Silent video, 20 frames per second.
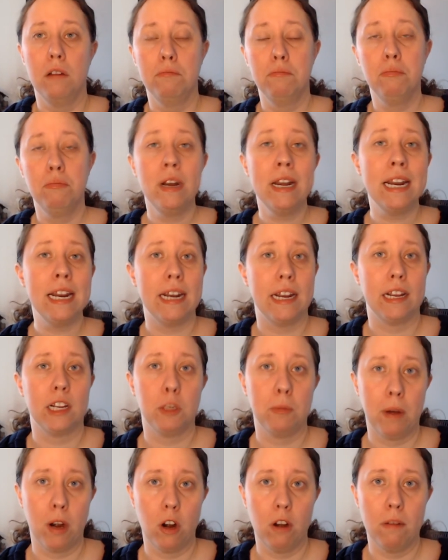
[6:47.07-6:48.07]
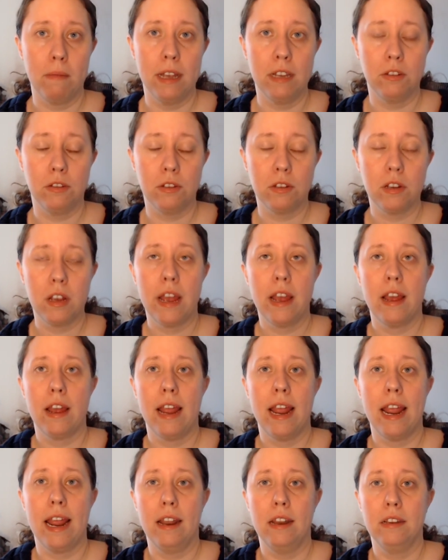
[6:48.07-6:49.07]
breeding experiments.
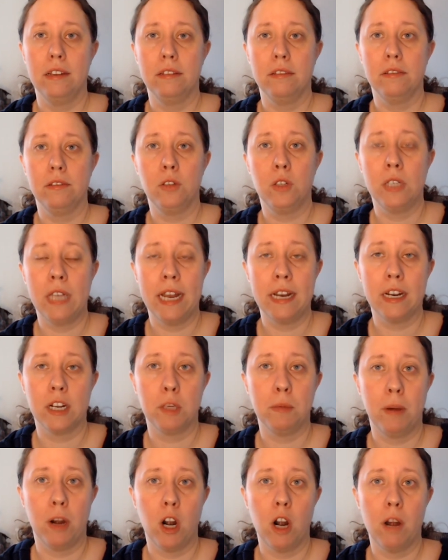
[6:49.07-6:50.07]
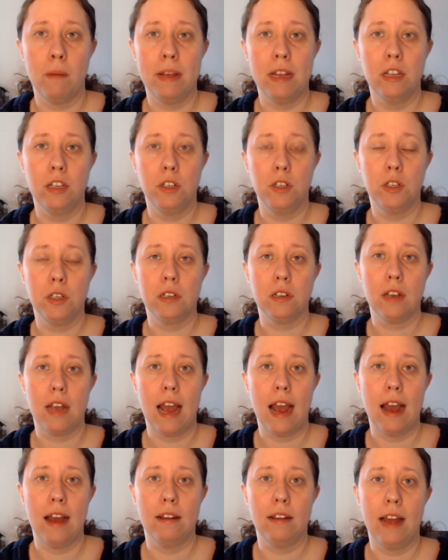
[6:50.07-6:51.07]
And said experiments,
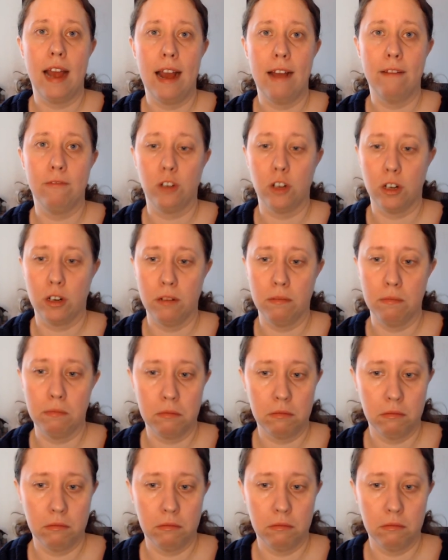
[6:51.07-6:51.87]
after